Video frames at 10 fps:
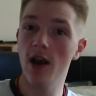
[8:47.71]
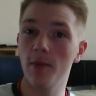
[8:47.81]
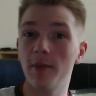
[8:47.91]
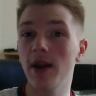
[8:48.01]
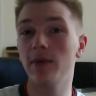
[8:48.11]

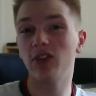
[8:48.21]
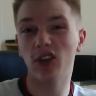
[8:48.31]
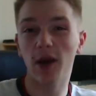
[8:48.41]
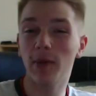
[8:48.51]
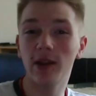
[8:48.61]
But maybe if not
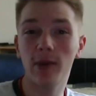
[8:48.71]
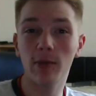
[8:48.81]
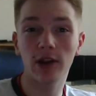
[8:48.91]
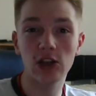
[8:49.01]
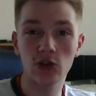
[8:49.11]
that many
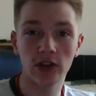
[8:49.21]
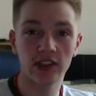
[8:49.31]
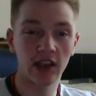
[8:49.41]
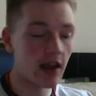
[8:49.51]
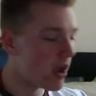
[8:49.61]
people
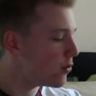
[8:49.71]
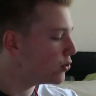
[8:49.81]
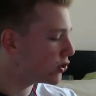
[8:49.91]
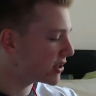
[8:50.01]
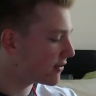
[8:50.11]
interested, we'll
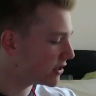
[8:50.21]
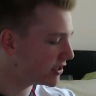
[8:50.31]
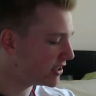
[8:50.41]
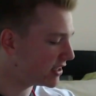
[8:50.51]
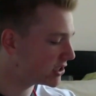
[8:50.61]
just have to
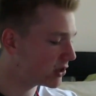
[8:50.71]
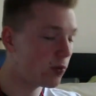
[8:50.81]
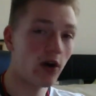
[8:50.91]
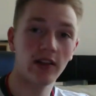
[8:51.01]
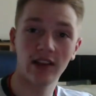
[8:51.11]
stick to the white.